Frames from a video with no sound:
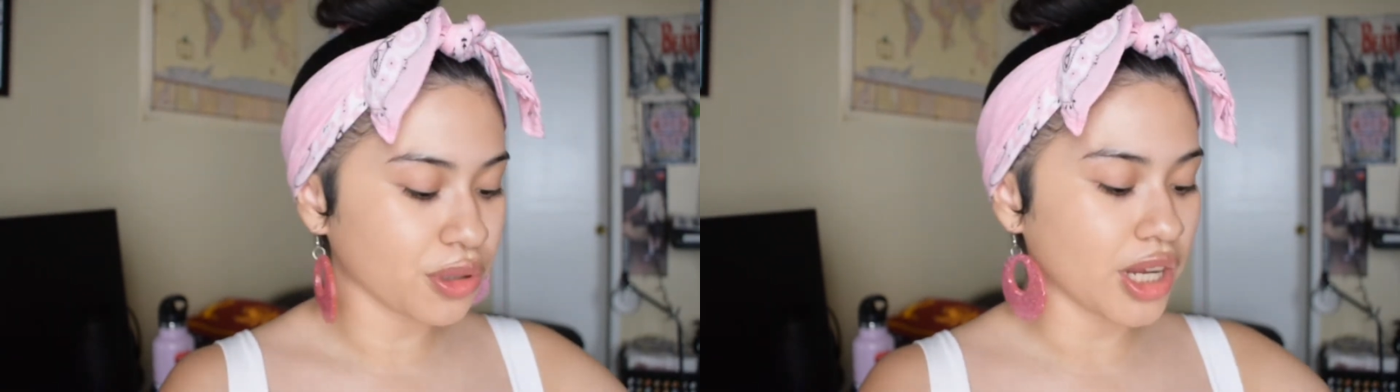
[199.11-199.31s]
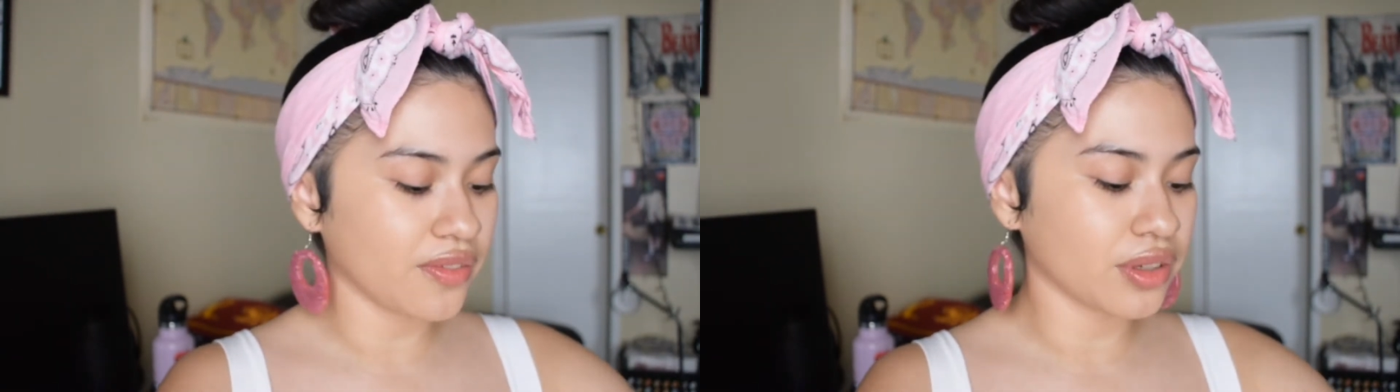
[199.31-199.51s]

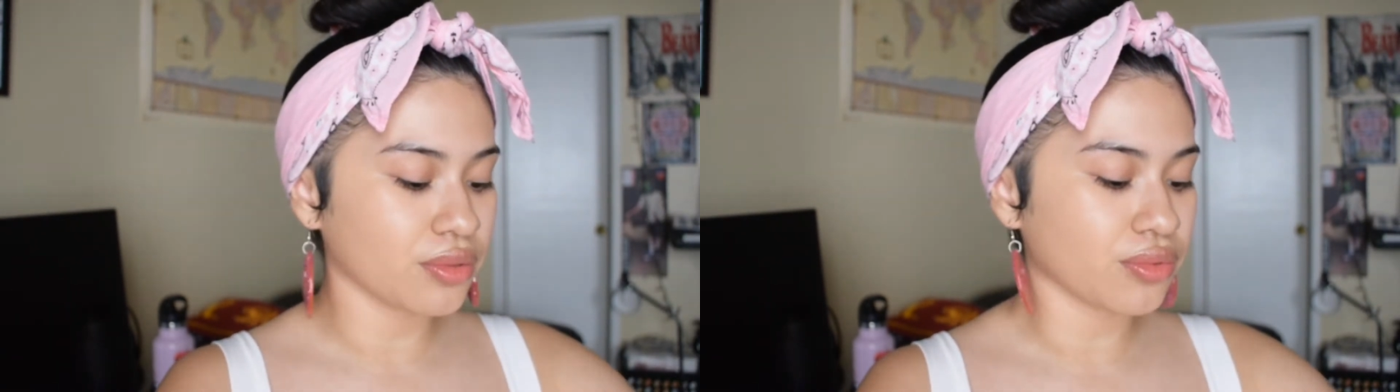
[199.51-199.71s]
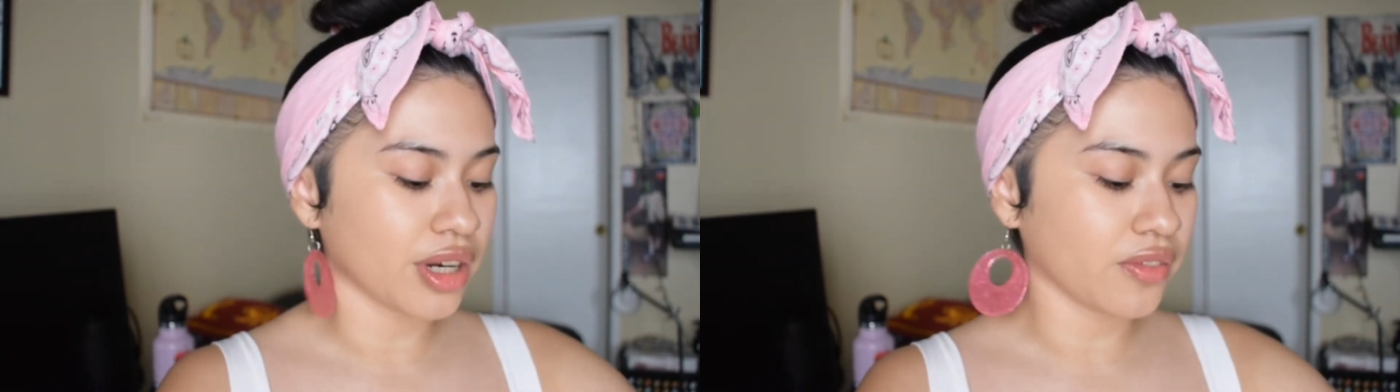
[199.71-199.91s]
heavy
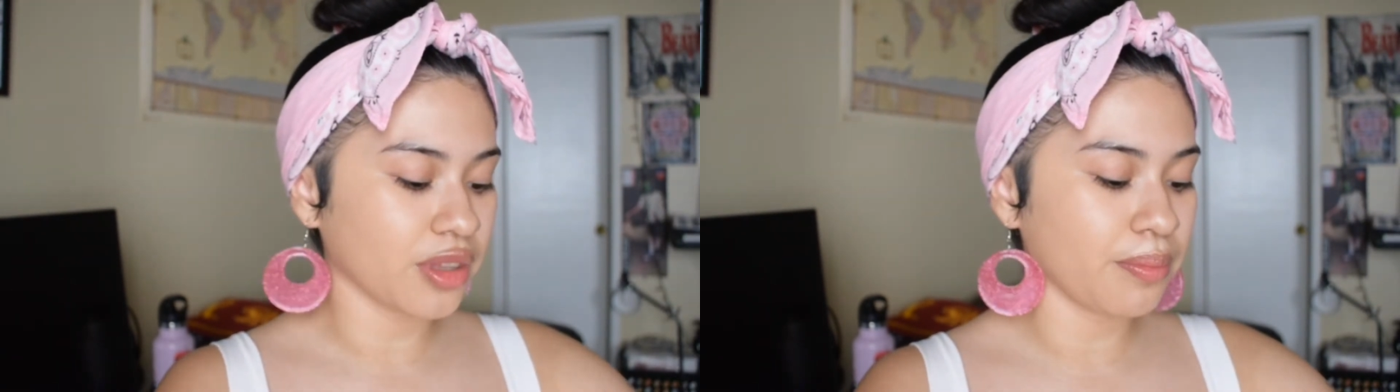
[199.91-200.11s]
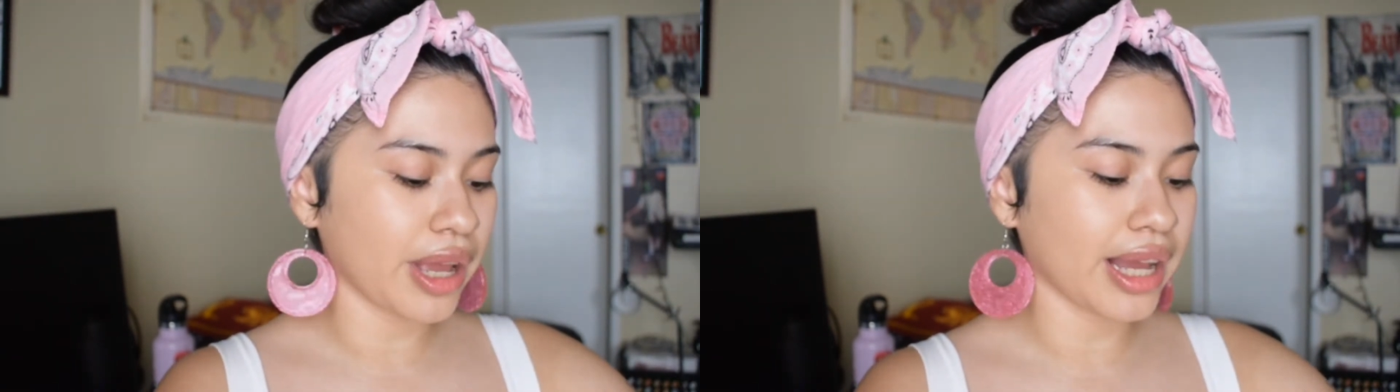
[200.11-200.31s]
right off the
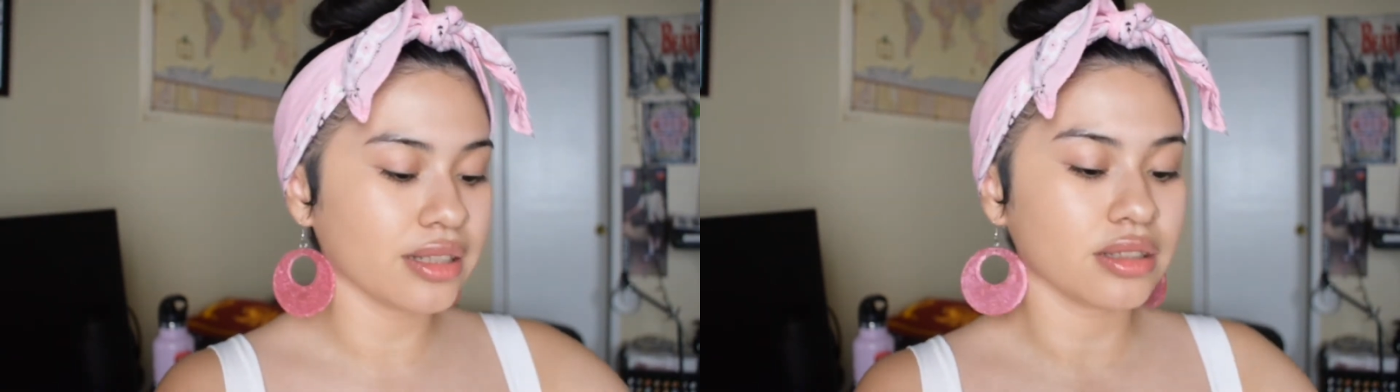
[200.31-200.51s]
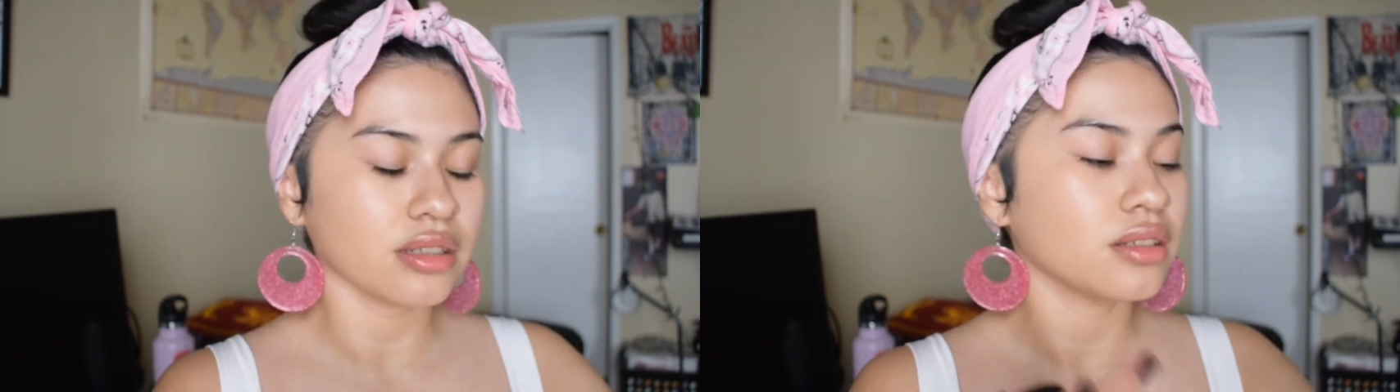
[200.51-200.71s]

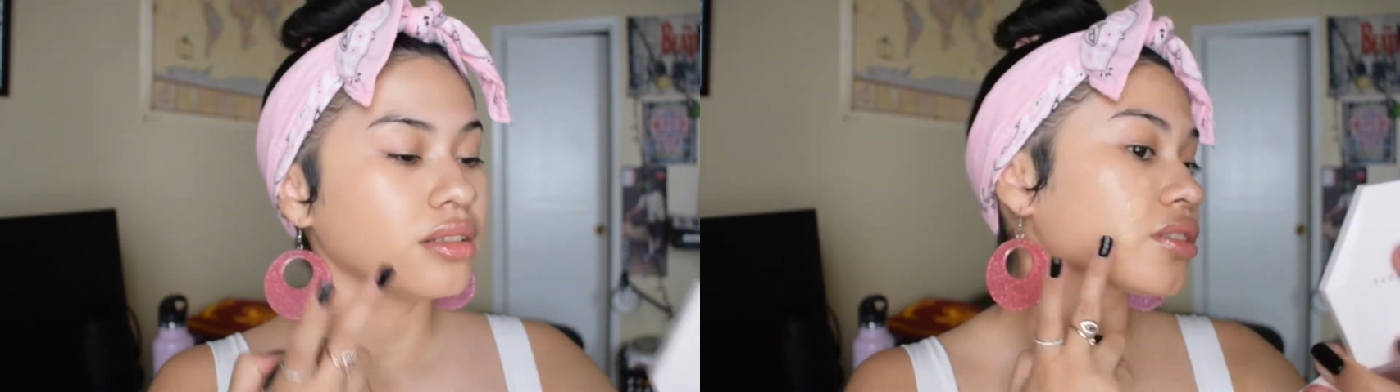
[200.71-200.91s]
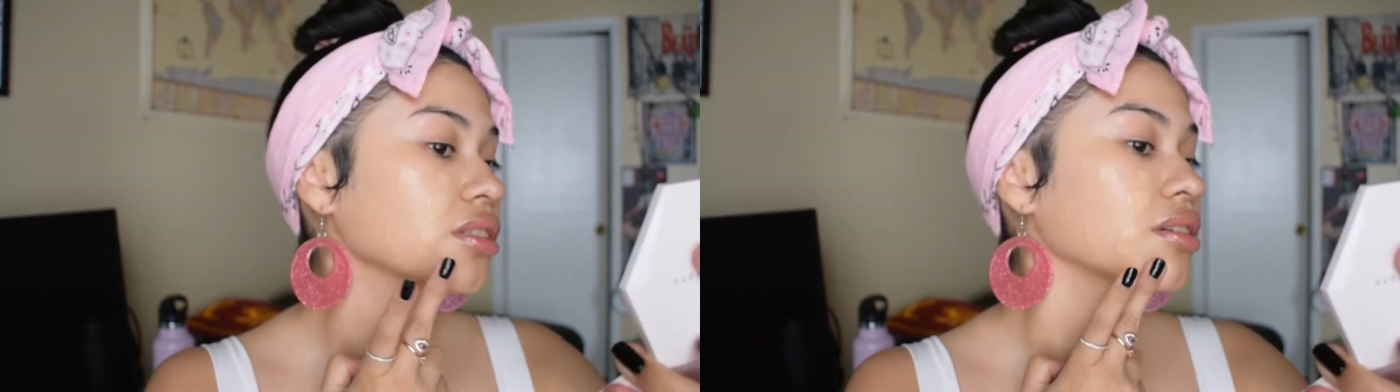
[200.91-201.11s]
bat.
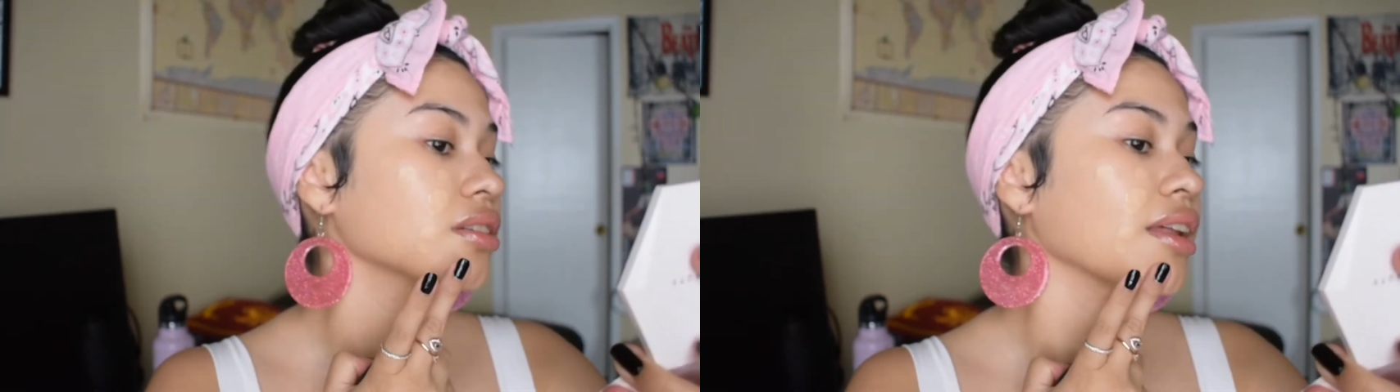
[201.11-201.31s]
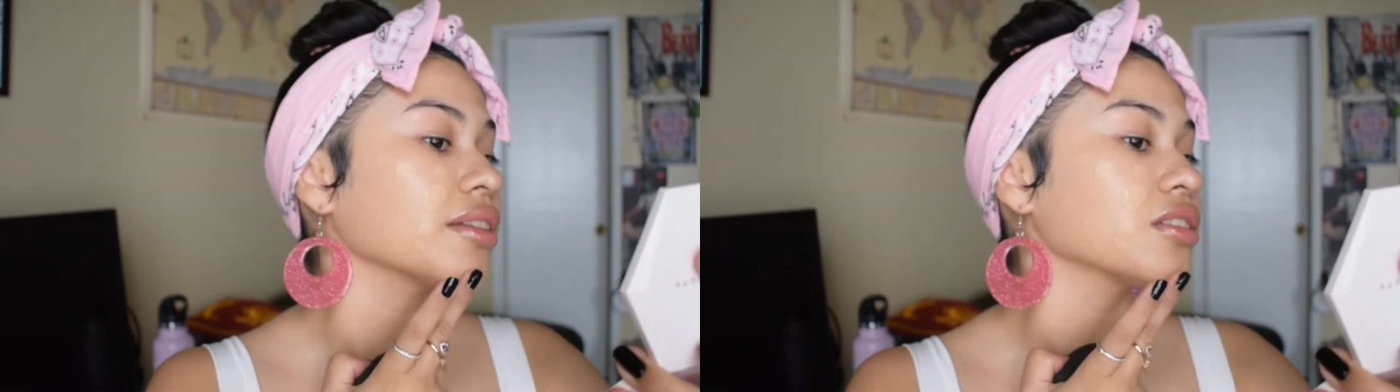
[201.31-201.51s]
Actually,
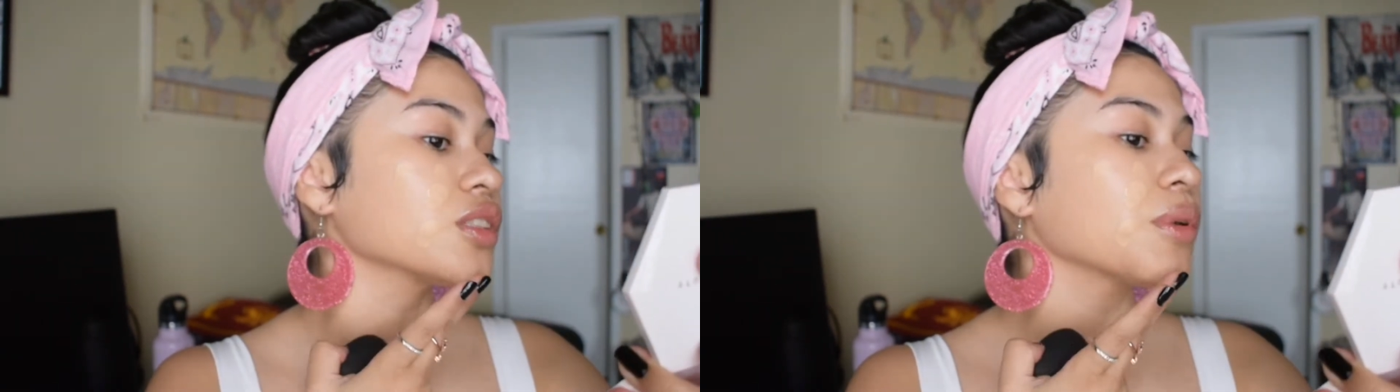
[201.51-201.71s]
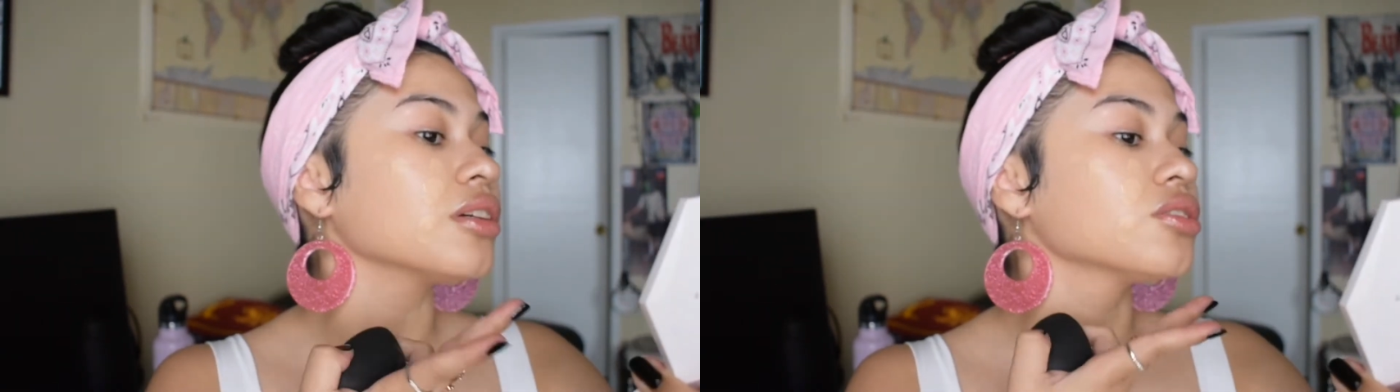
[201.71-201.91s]
like the
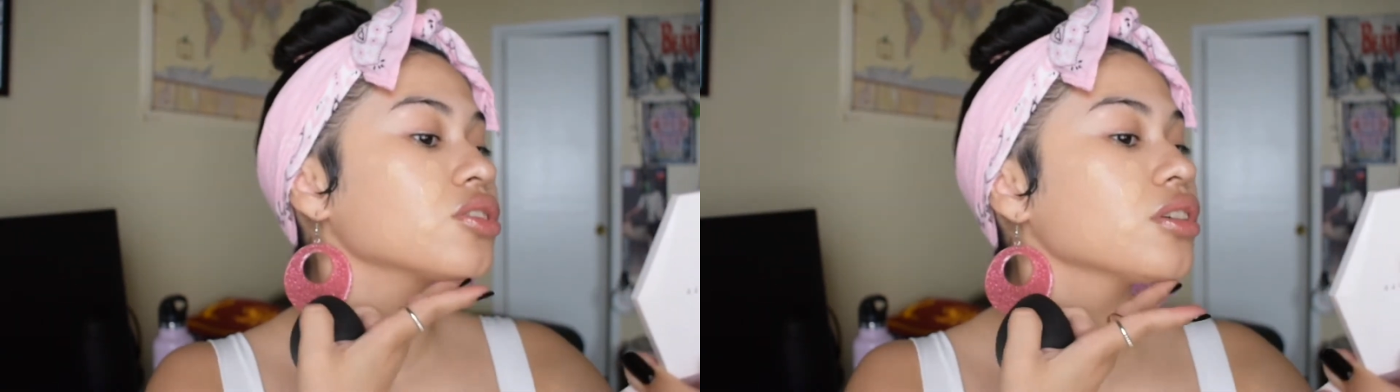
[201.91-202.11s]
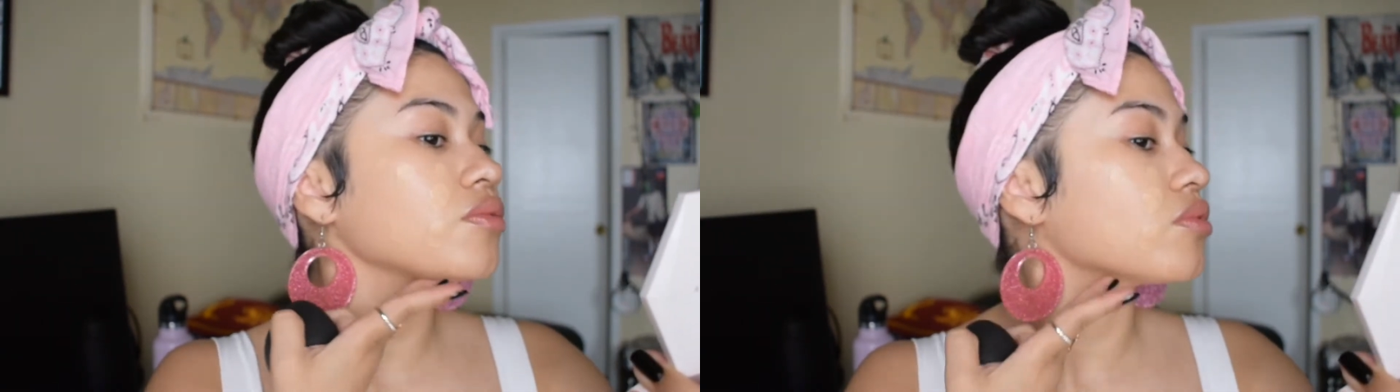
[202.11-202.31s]
sponge, it